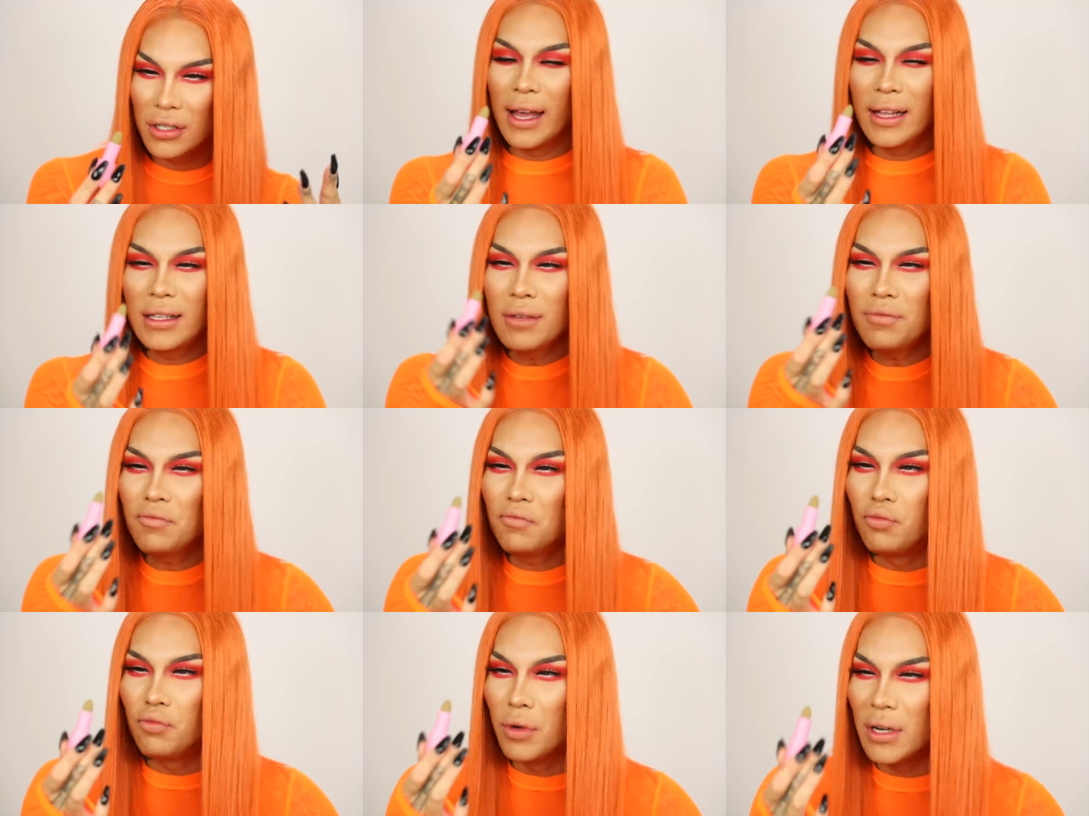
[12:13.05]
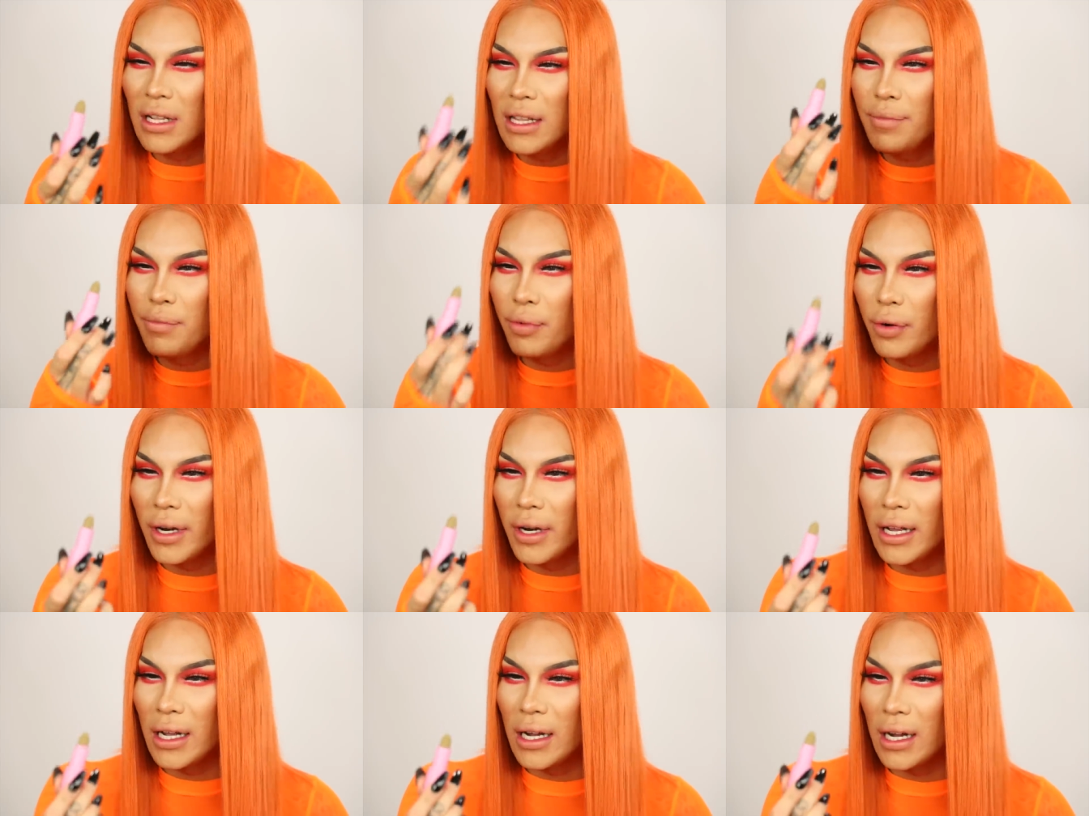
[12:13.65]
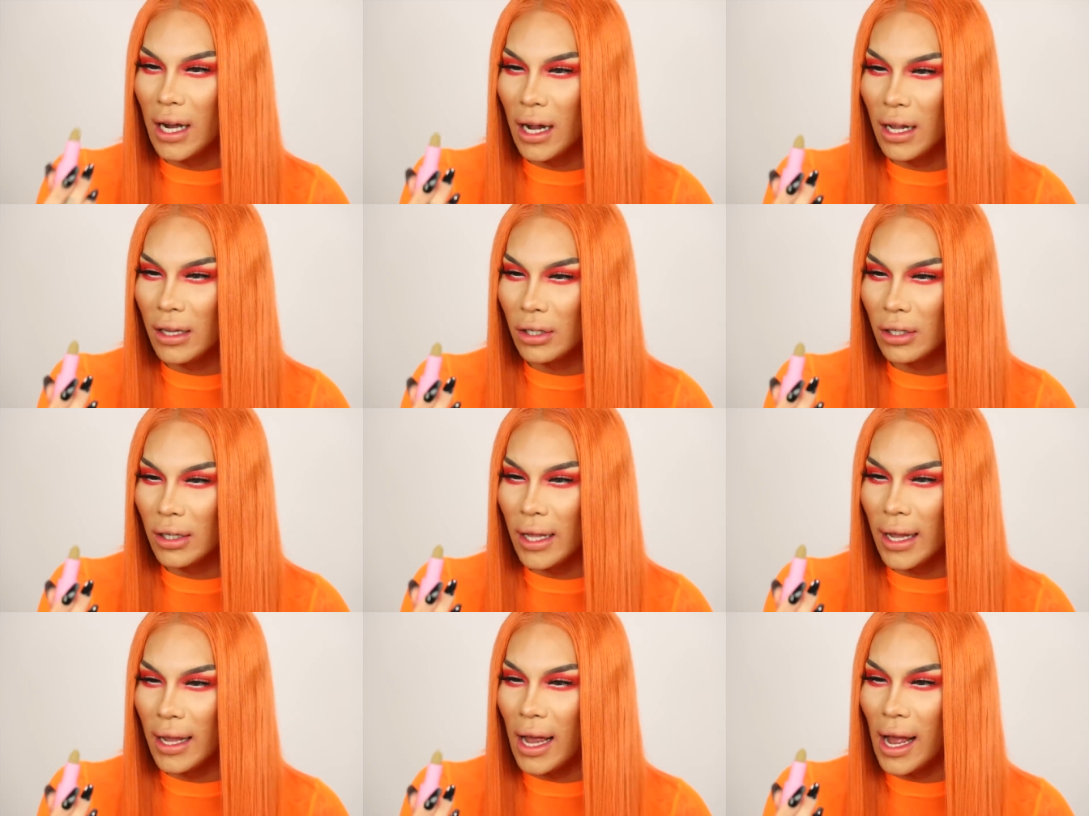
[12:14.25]
It's a really pretty color.
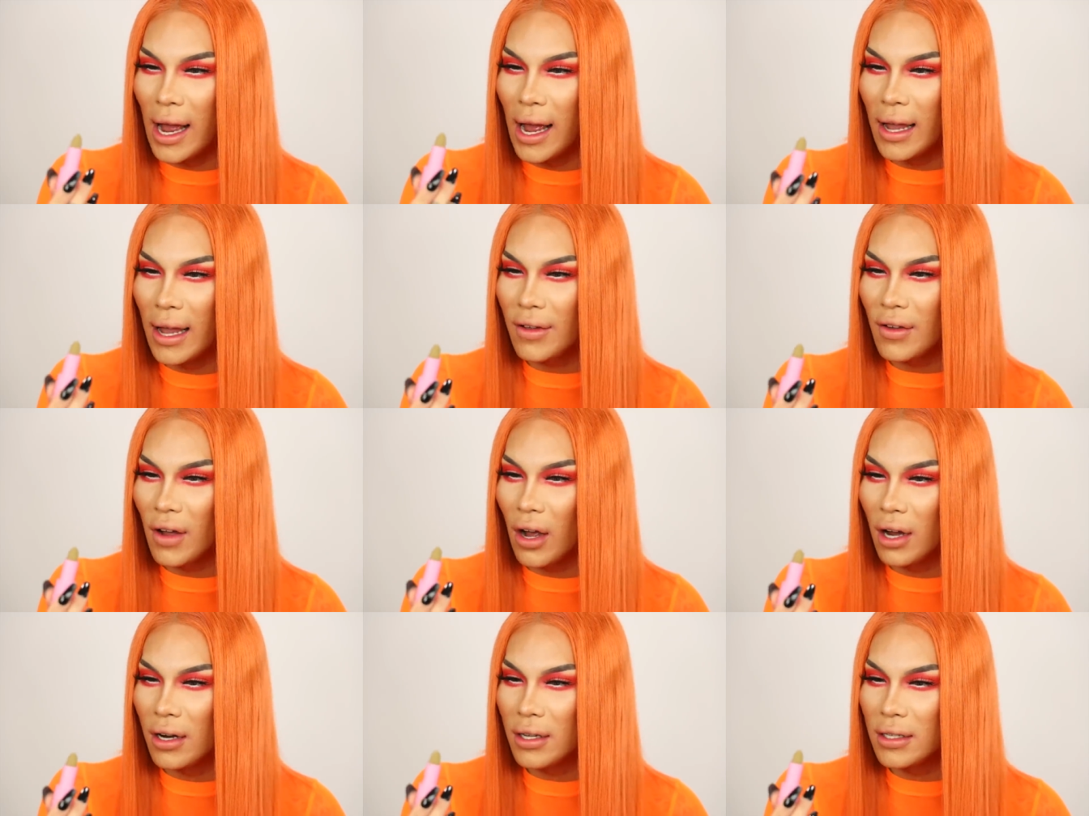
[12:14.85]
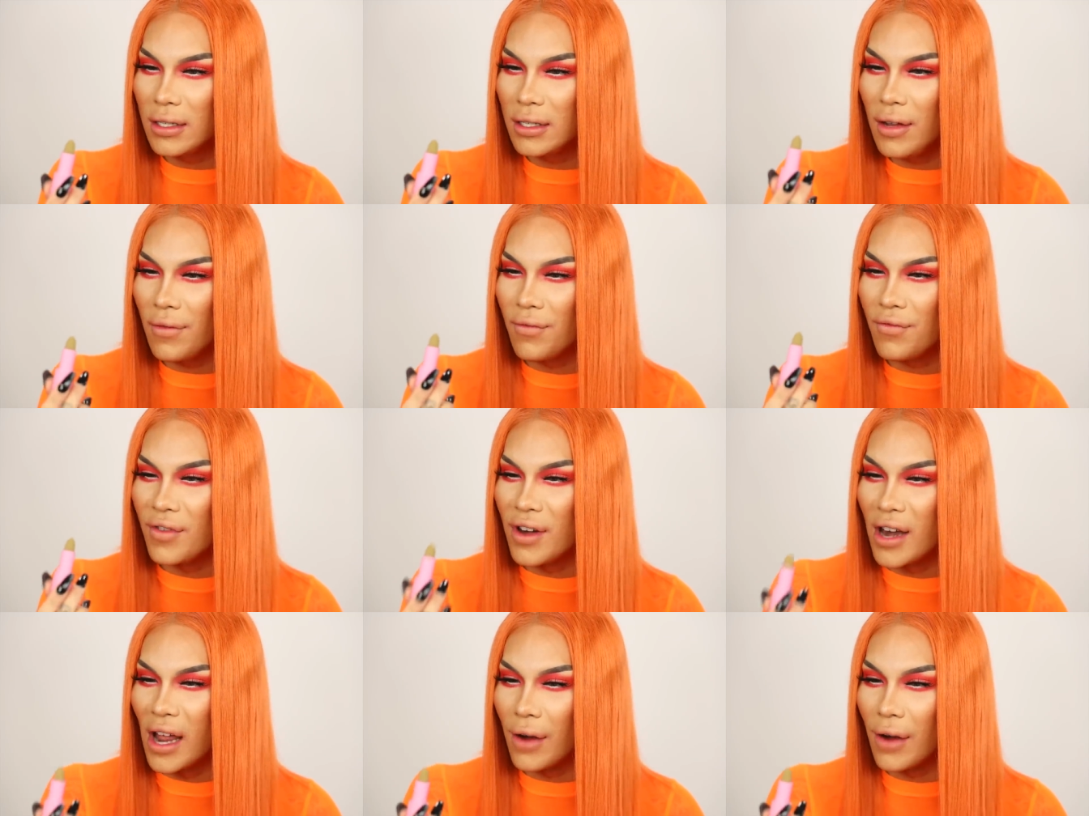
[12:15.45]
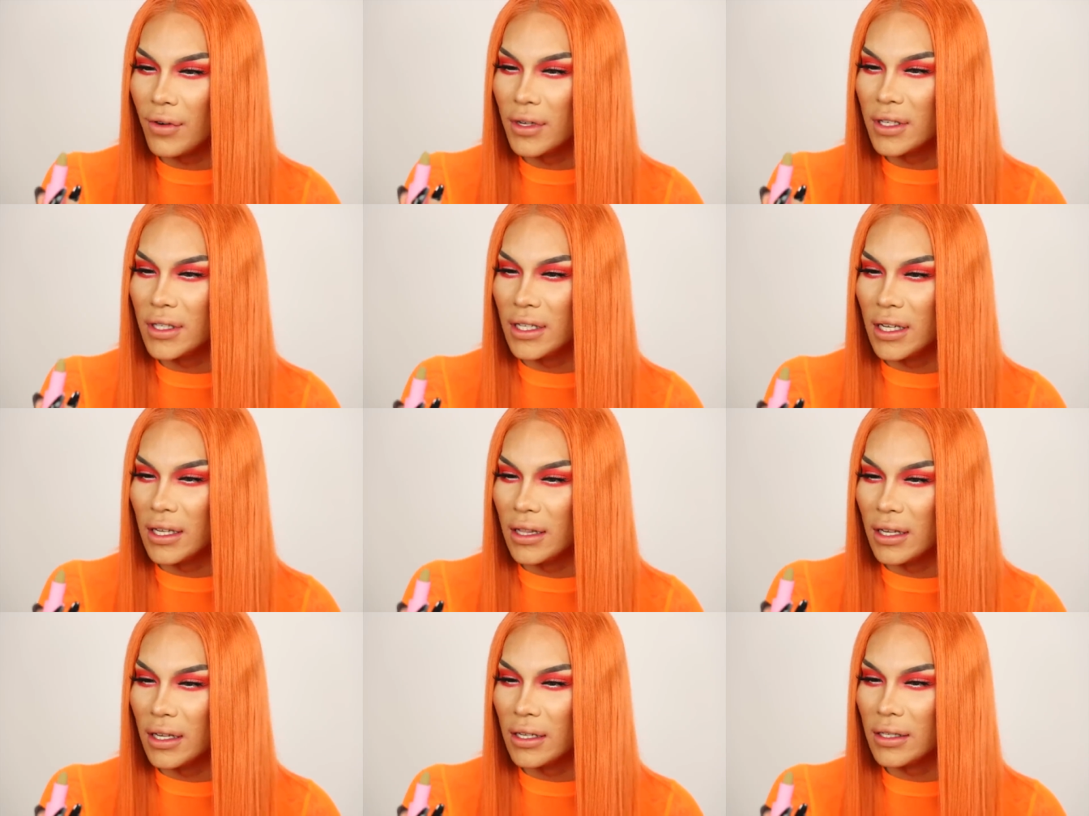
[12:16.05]
Like I honestly have never
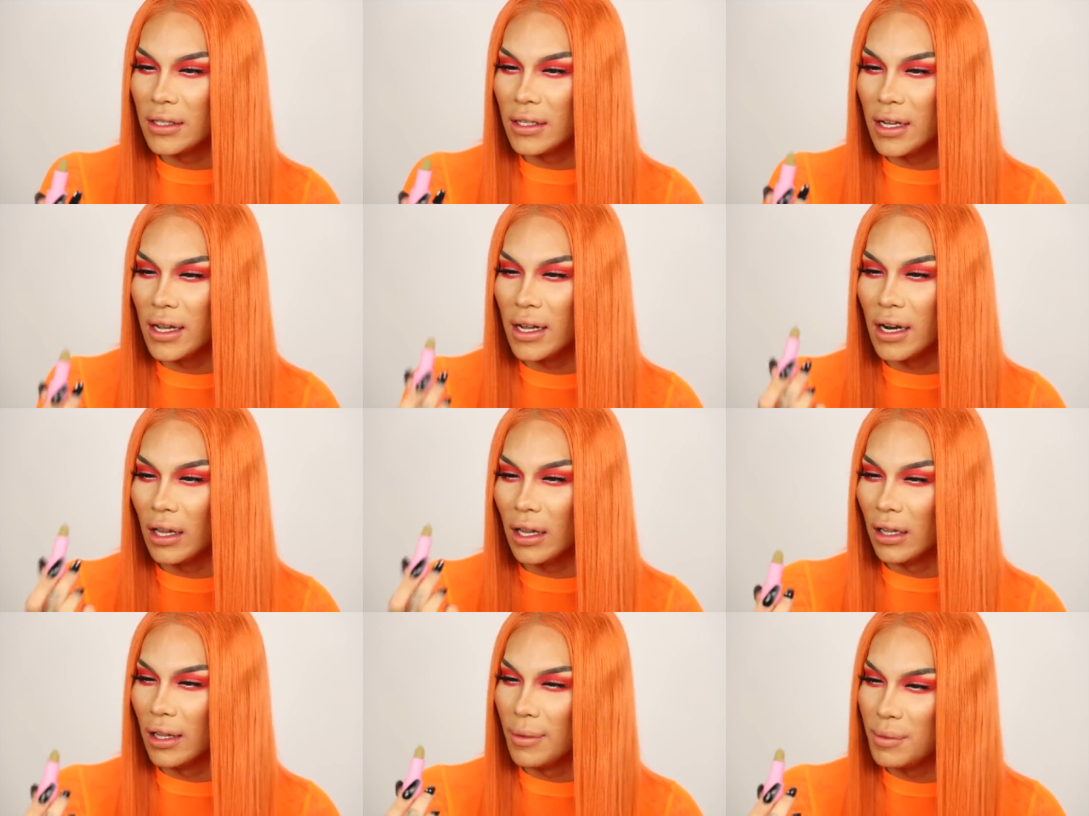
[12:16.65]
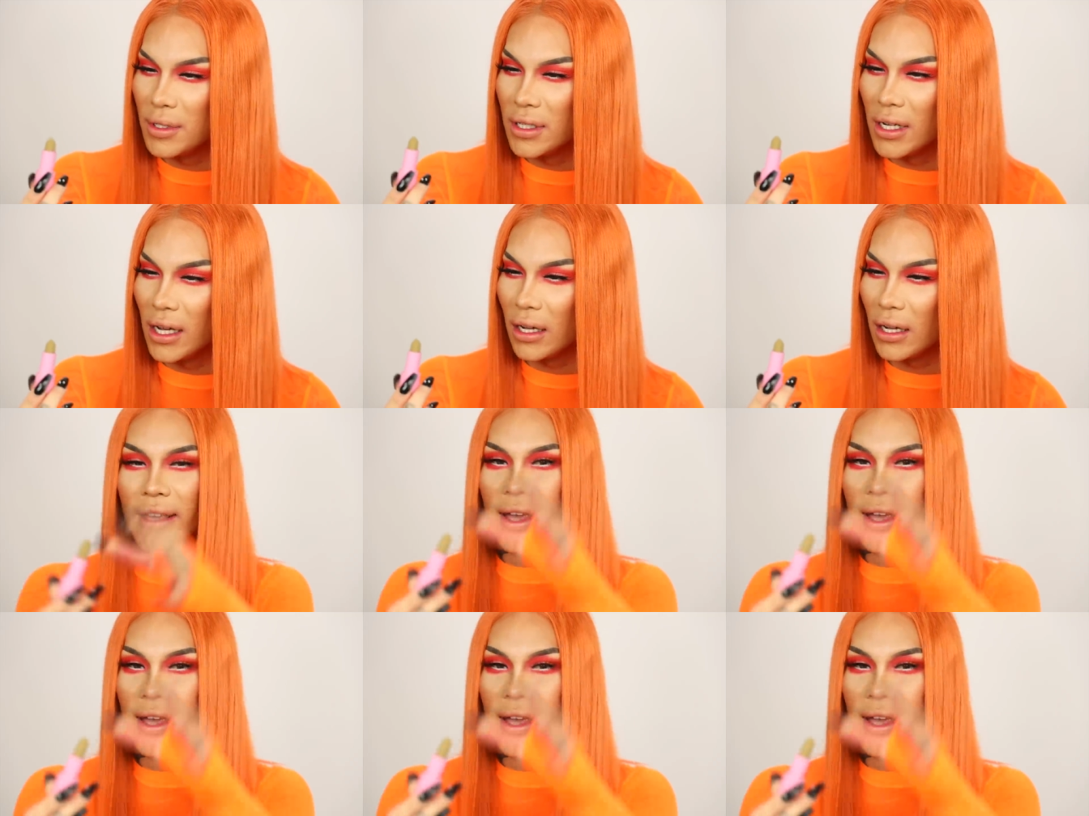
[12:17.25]
seen this in a lipstick.